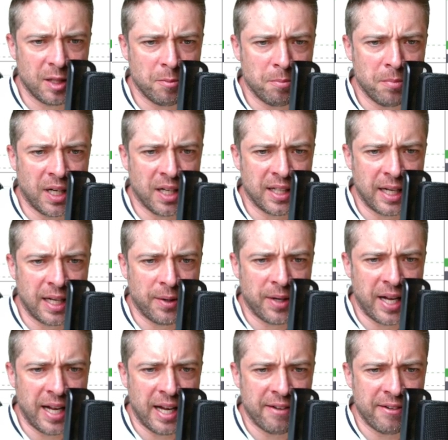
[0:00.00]
mark our
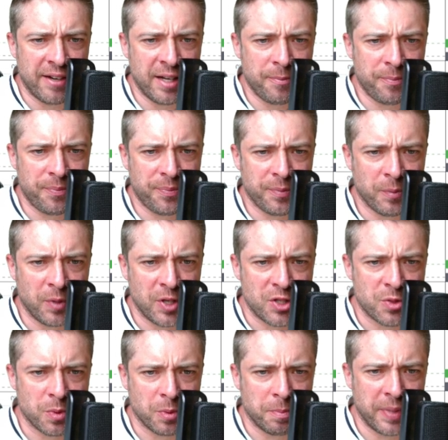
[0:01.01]
area,
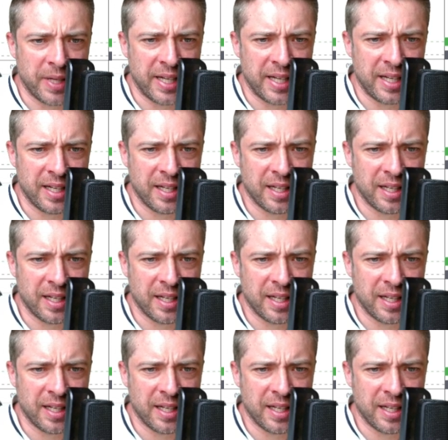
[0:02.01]
which will be...